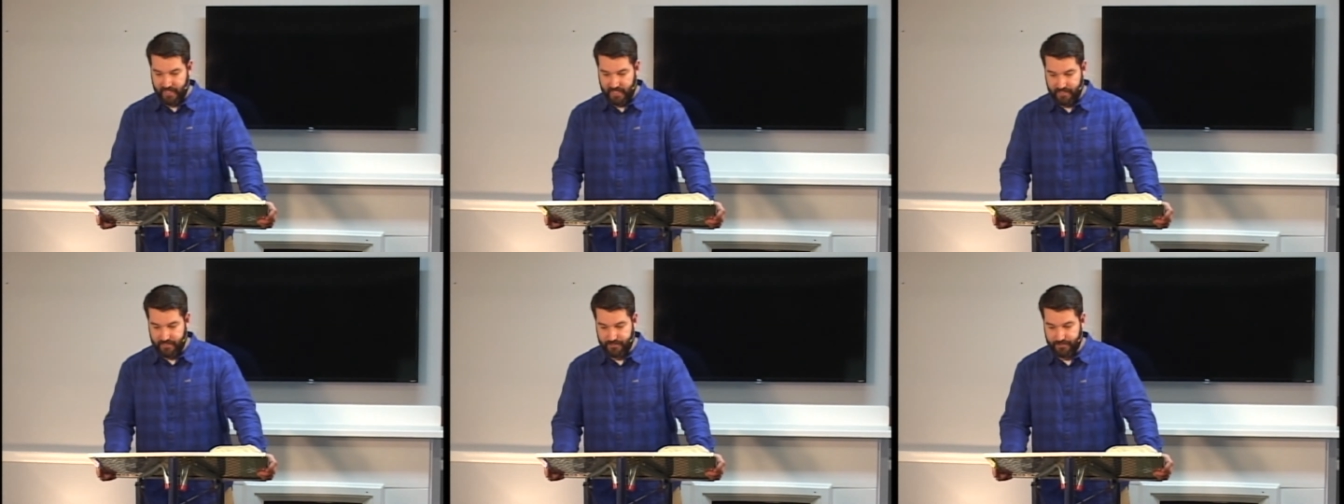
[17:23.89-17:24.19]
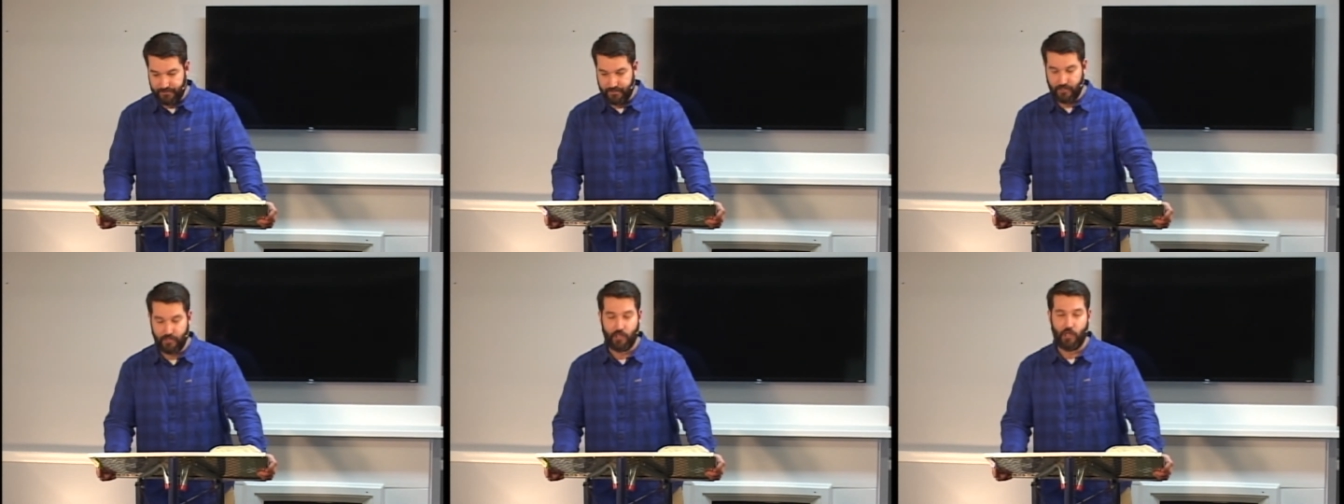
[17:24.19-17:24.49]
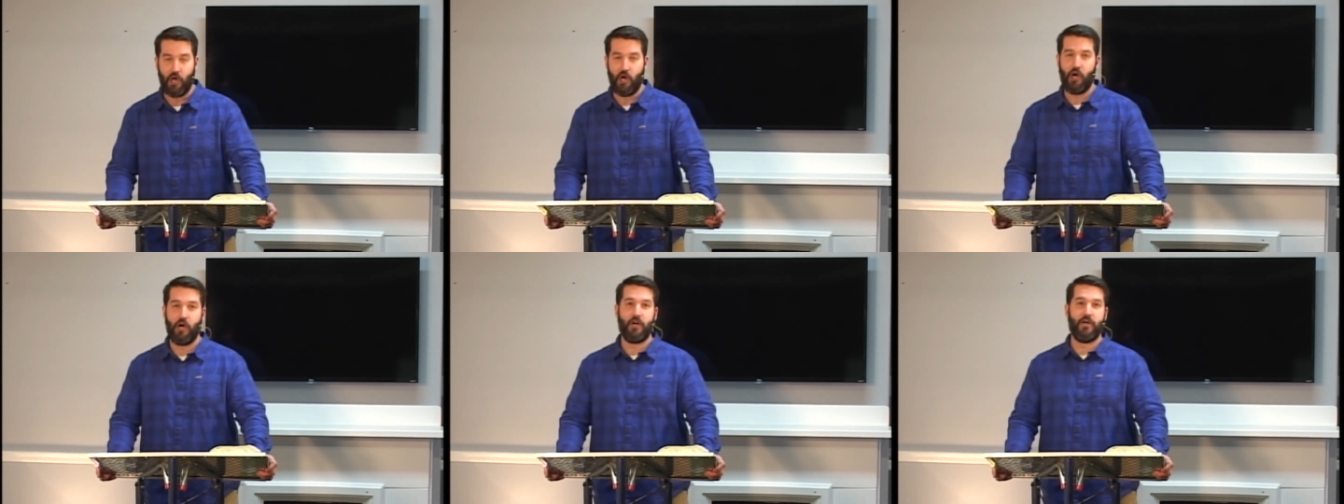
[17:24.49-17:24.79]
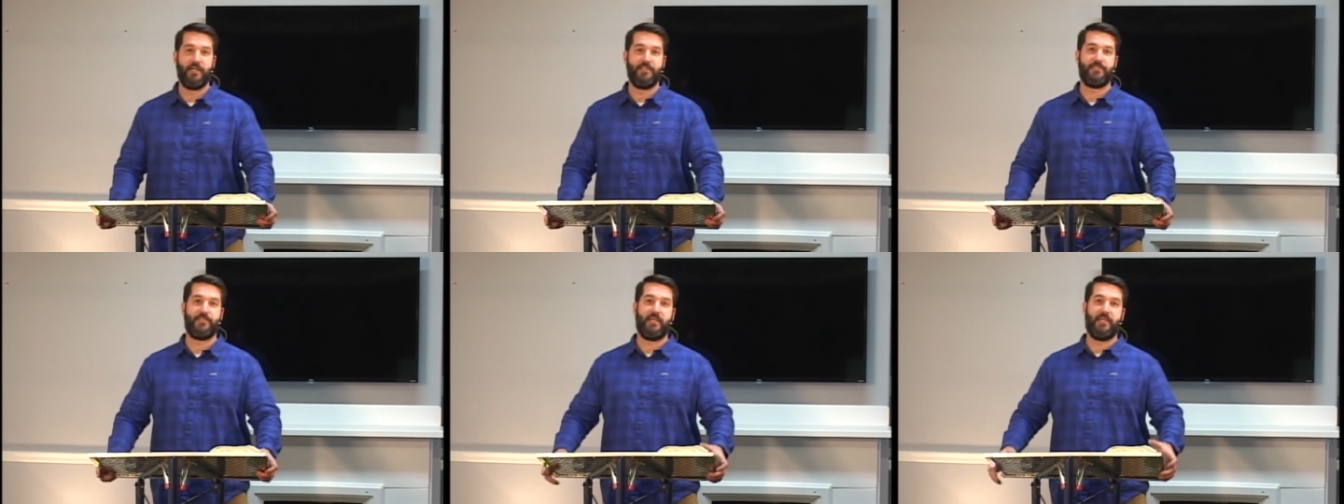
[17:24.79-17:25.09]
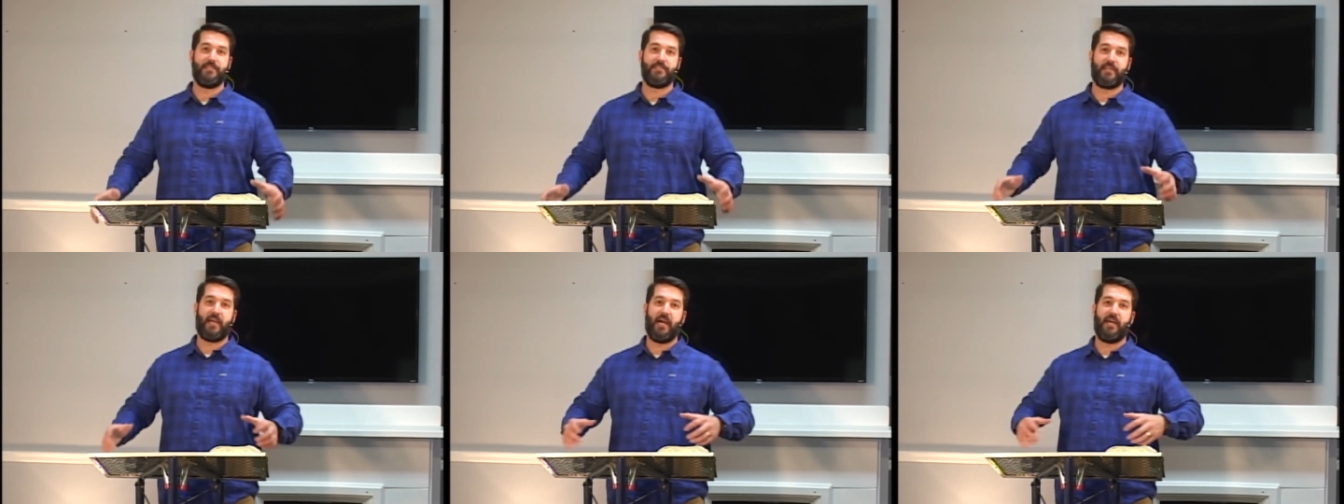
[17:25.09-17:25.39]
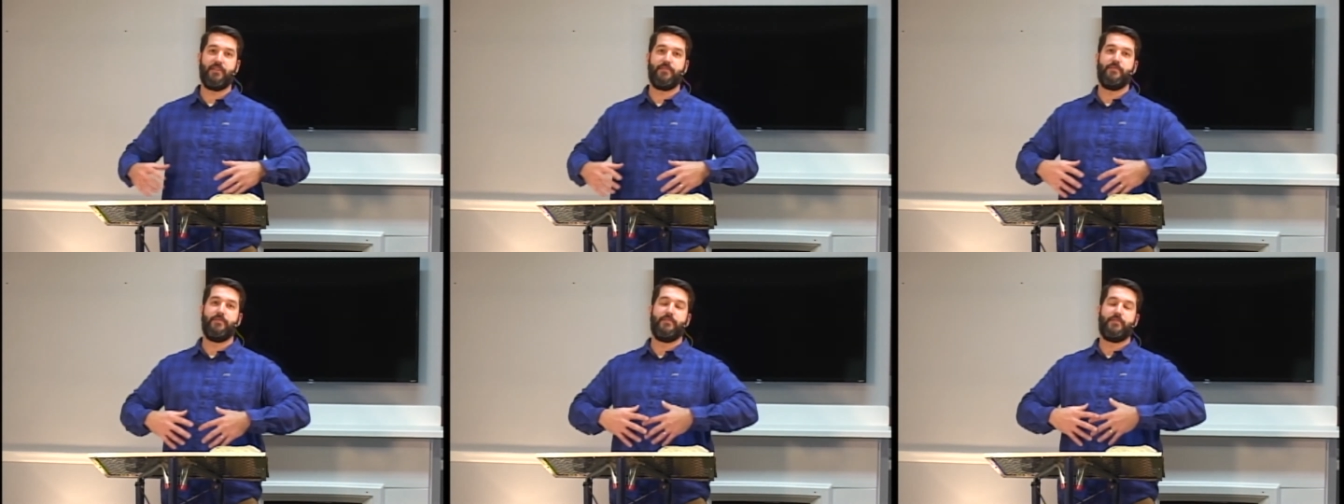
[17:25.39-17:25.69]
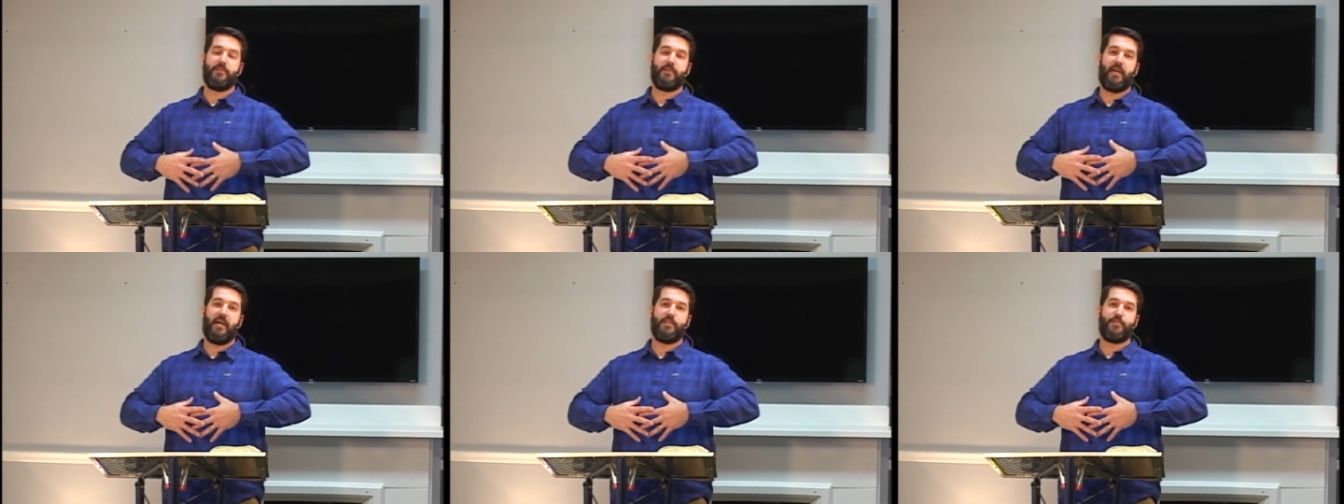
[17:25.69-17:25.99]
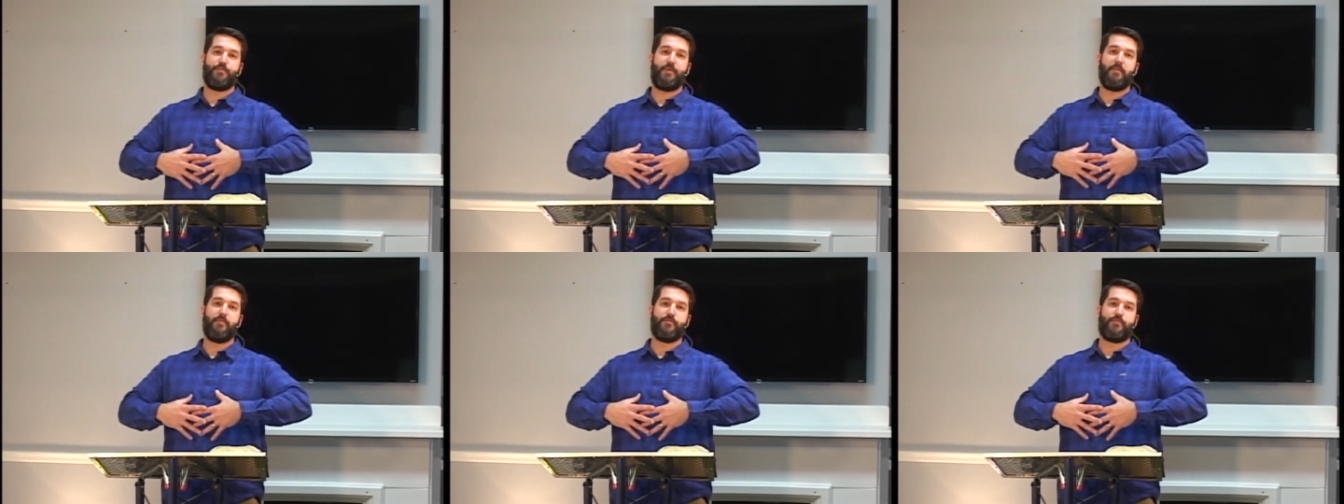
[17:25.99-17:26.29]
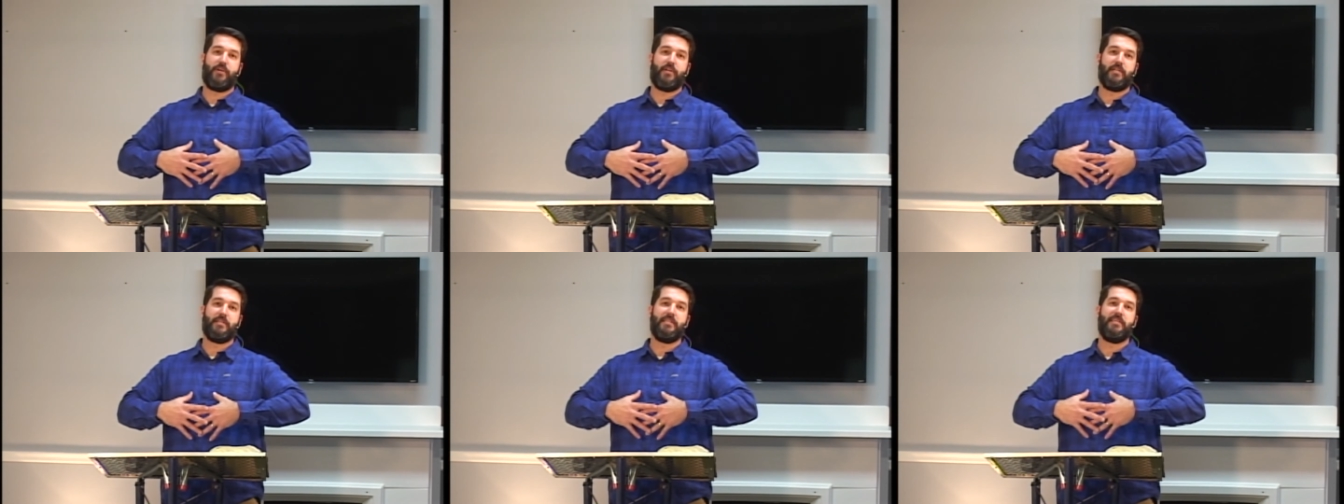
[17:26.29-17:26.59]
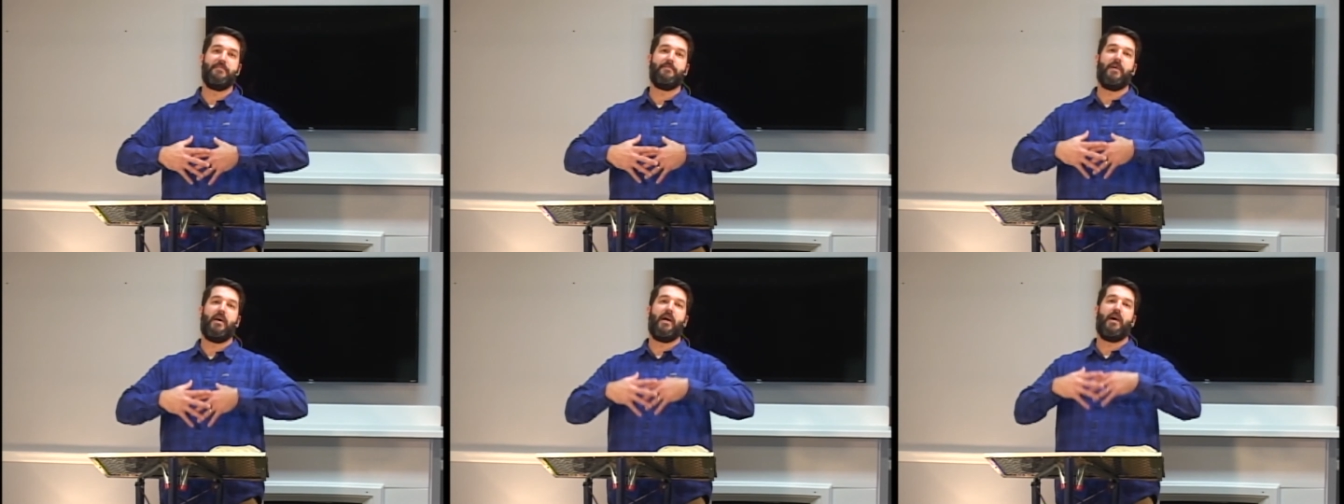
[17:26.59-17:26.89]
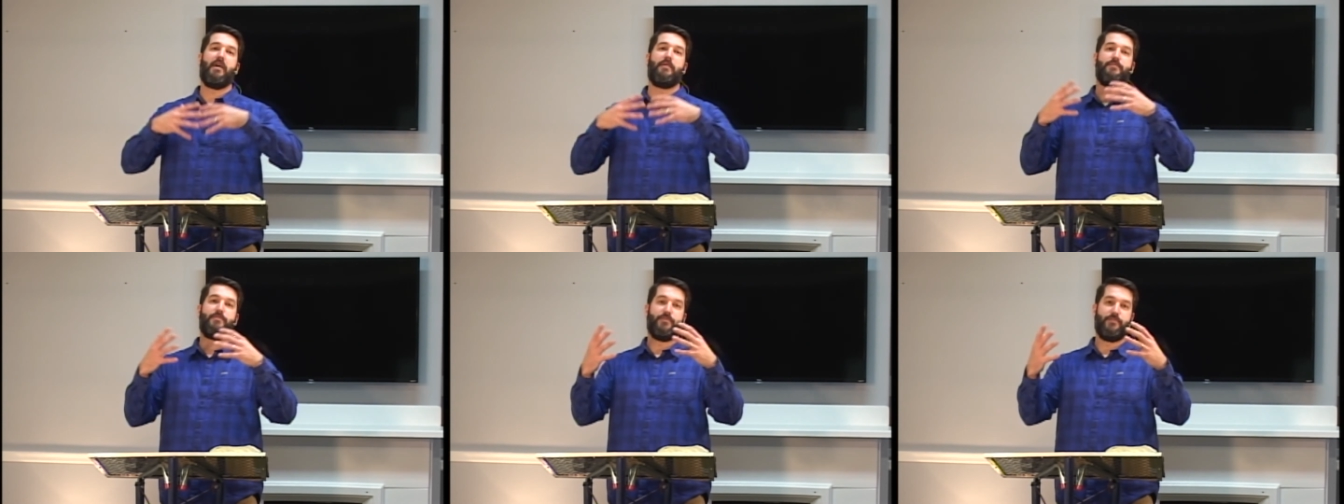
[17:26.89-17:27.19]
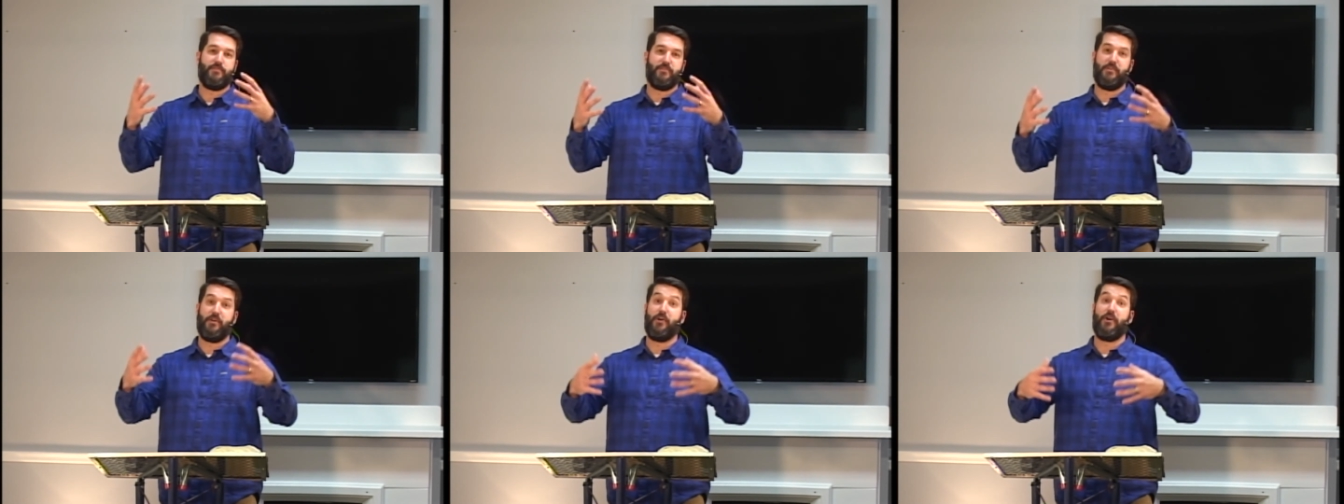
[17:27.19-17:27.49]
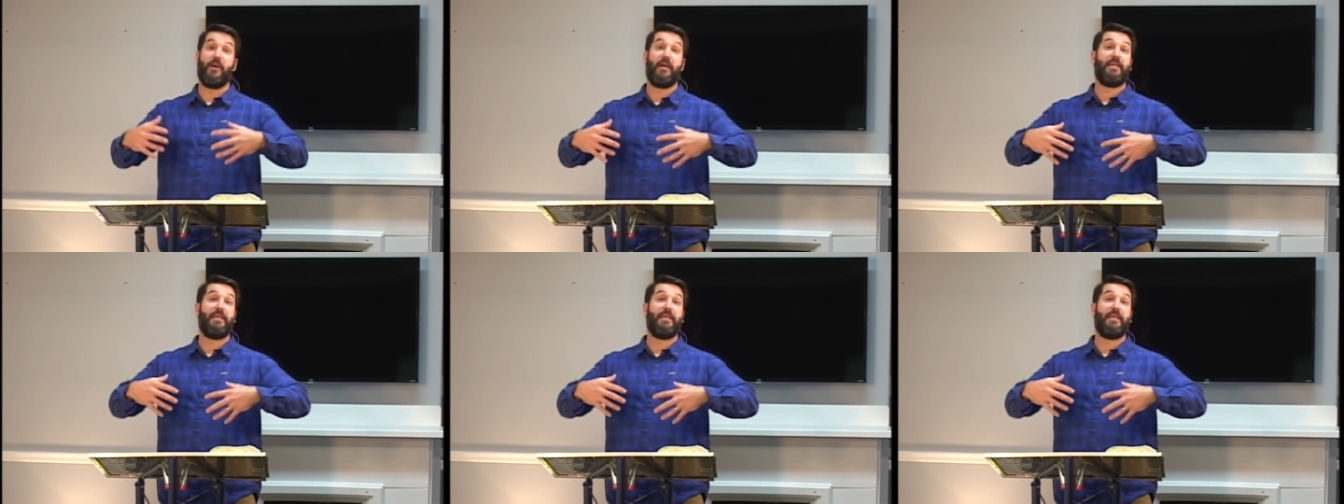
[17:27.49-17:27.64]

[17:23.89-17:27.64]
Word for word: And so the law, as, as God, God's people try to live up to the law,